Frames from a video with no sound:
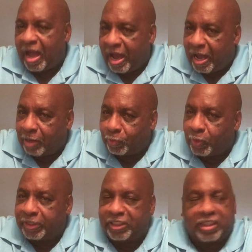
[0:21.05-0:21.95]
I
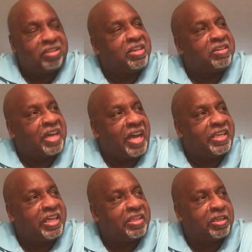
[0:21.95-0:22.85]

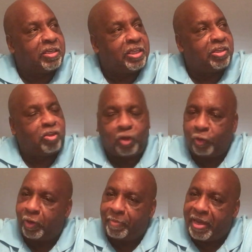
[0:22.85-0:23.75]
got into this
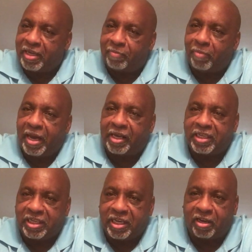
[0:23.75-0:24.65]
jewelry making about
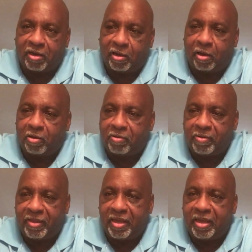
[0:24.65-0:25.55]
a year ago,
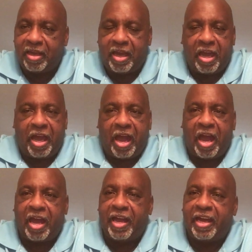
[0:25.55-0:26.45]

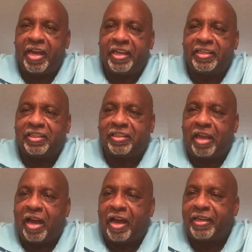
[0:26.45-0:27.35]
and
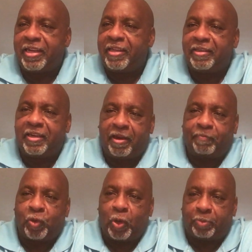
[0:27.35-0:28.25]
I ended
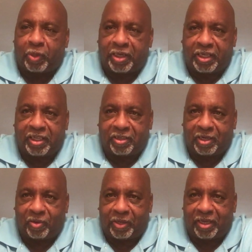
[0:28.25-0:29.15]
up doing pretty
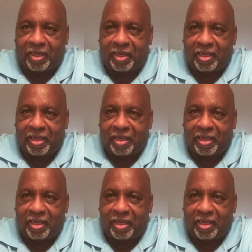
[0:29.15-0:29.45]
good on it.